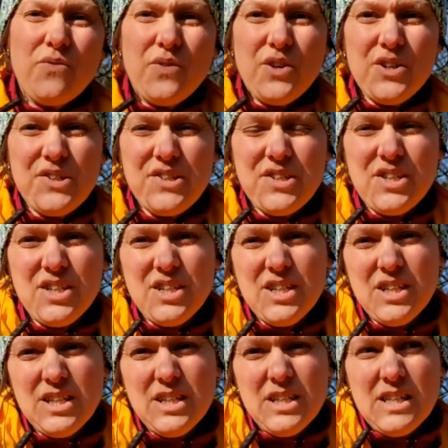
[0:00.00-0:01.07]
first
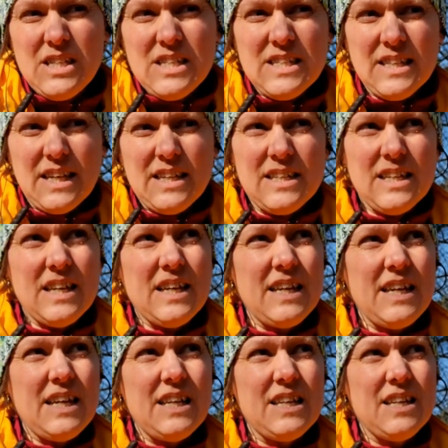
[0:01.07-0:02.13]
Sunday
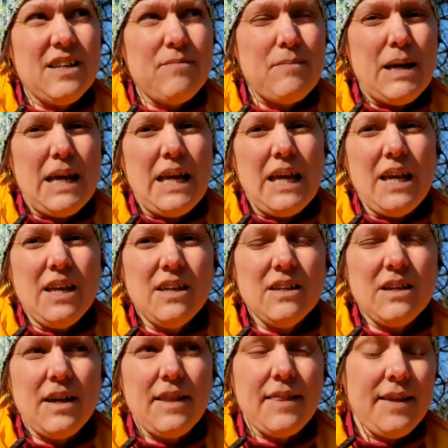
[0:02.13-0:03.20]
in May,
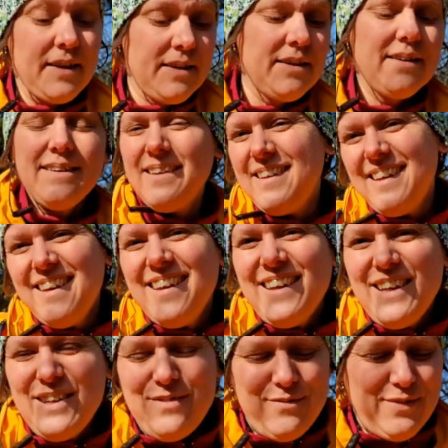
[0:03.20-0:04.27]
I think,
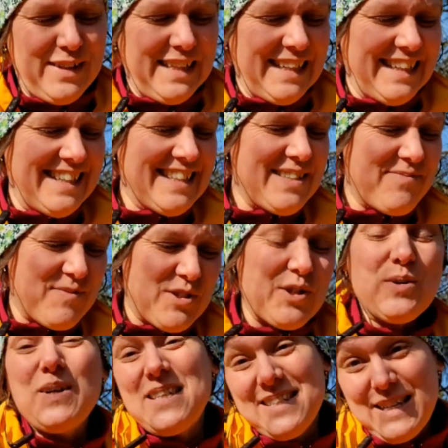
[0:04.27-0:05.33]
in Finland.
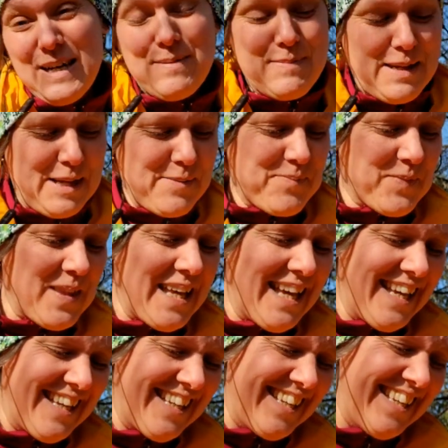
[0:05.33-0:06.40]
So it's coming.
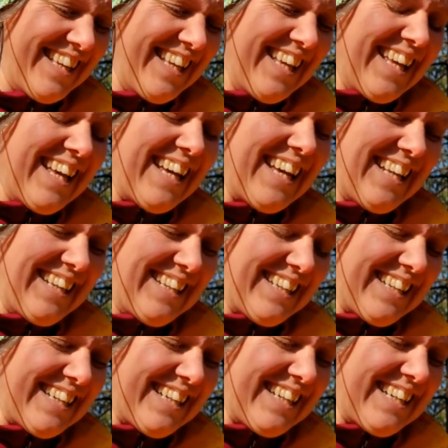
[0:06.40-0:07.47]
And